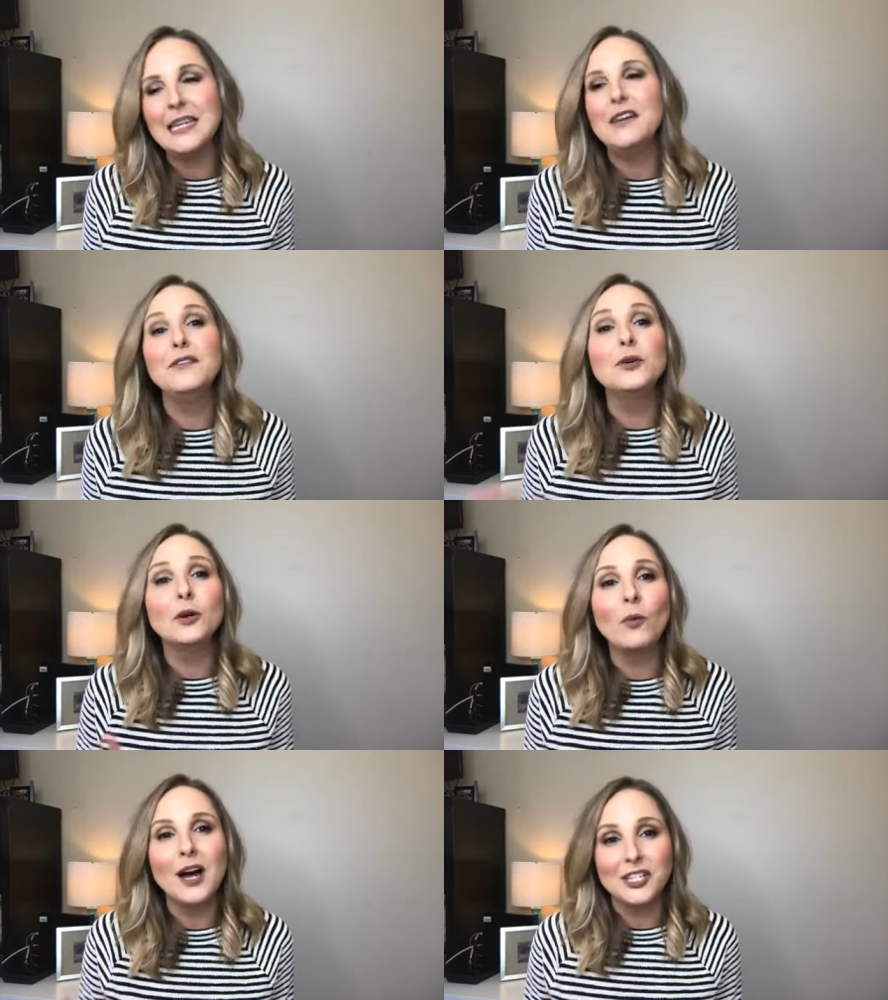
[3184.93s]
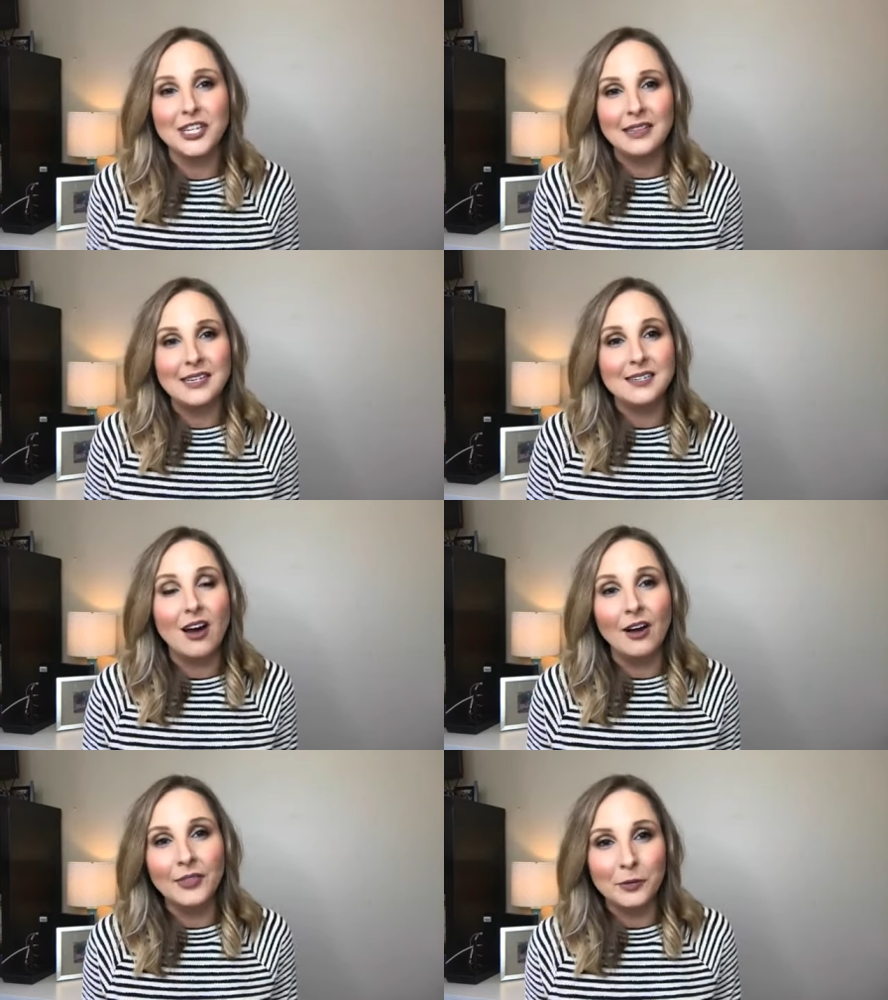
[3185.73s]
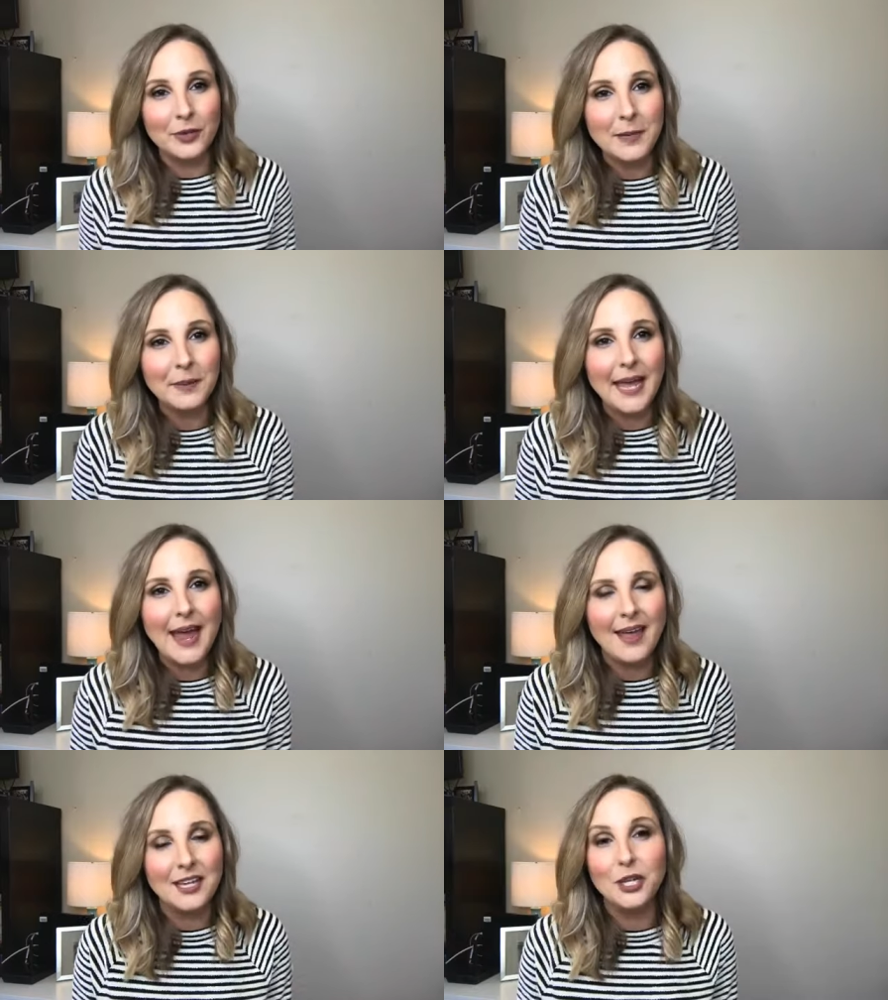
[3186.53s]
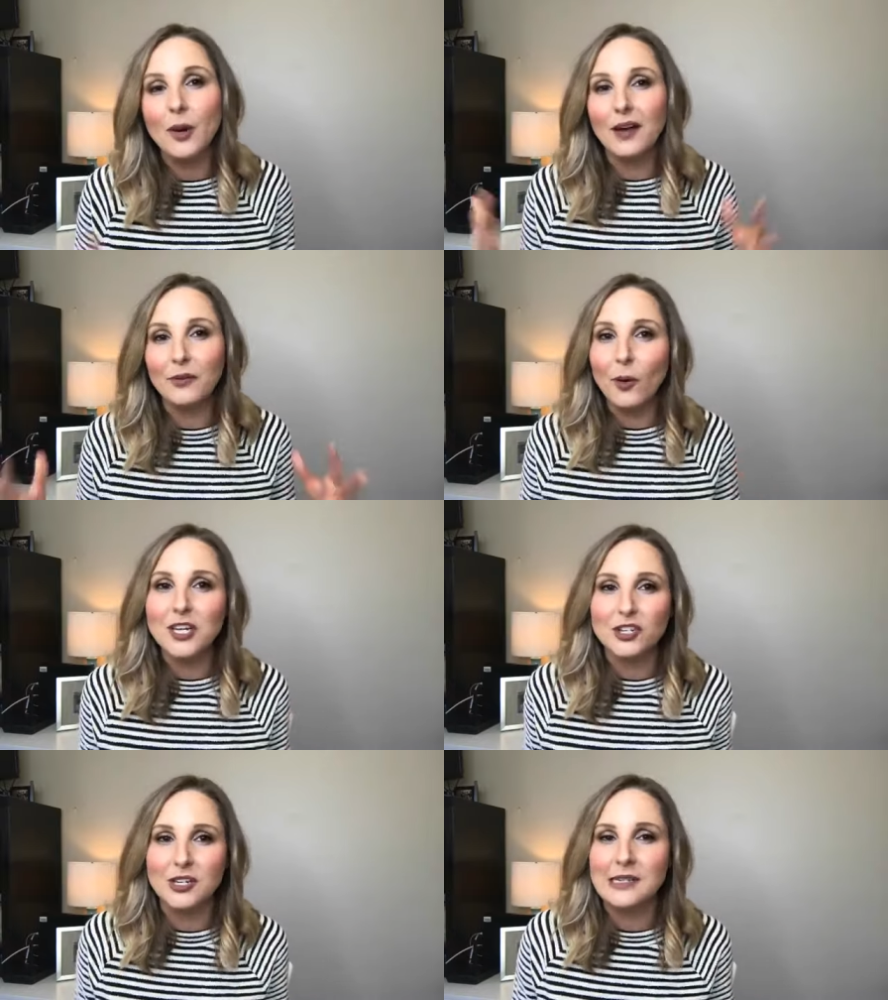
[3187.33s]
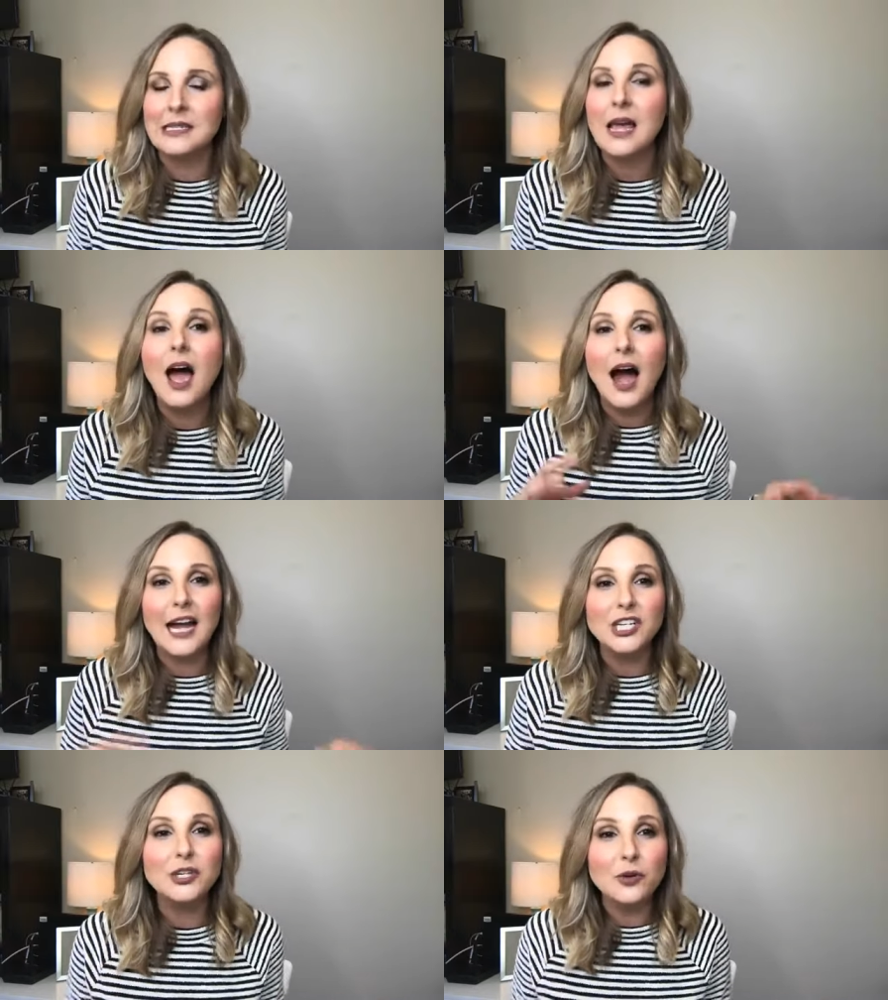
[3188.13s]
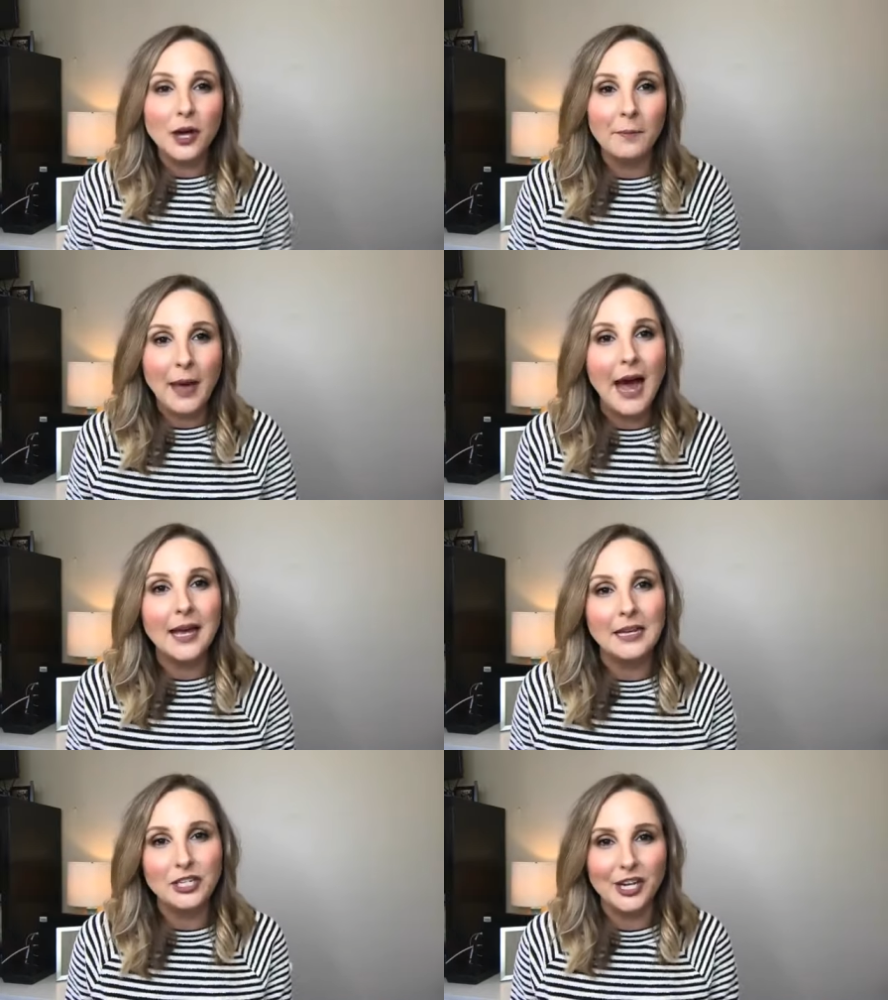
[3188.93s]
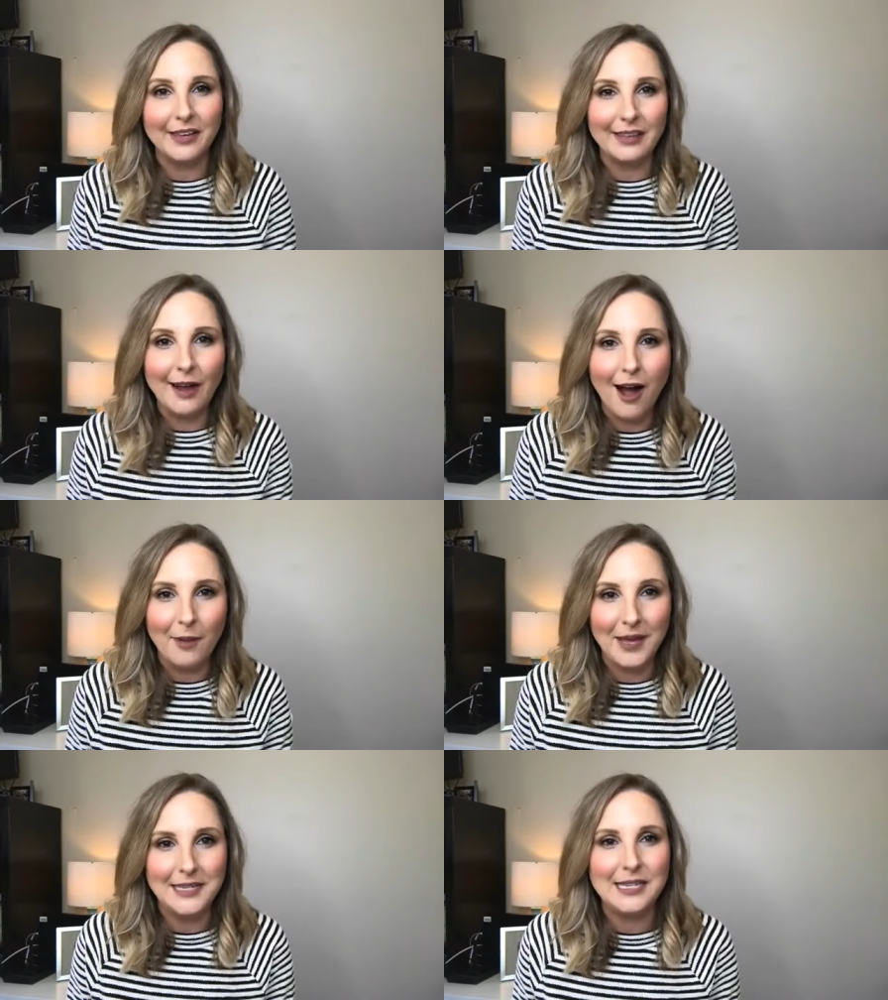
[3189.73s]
If you are watching this on the replay and you have questions, I do come back and check the comments.